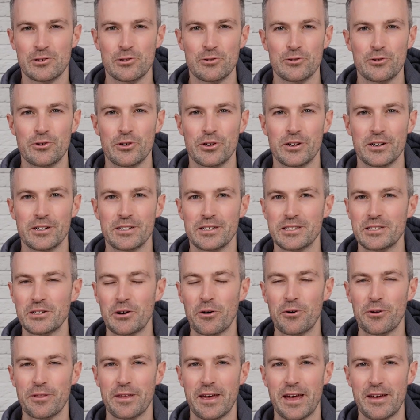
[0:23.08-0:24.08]
slow cooker does
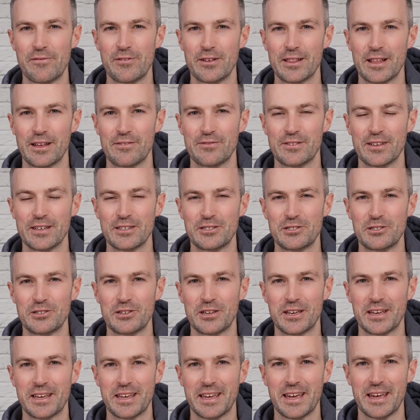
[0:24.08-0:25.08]
all the heavy lifting so
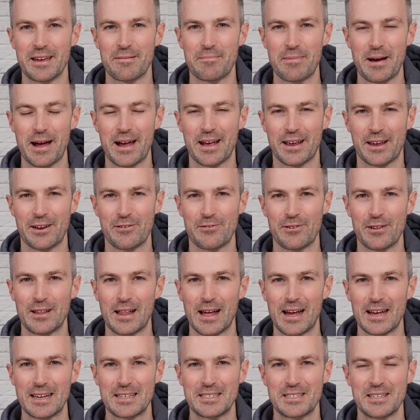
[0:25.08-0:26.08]
you can kick back and
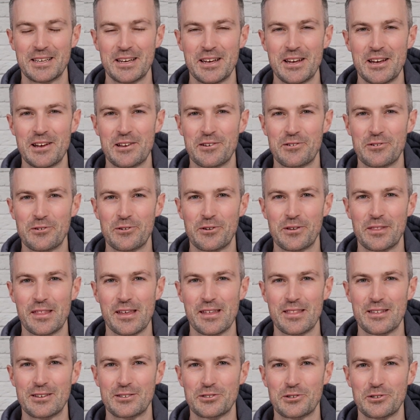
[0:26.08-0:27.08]
relax, knowing
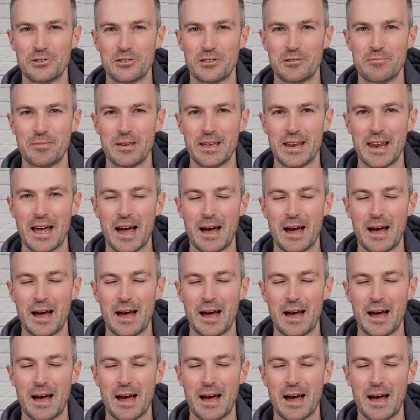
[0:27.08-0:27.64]
that there's going to be an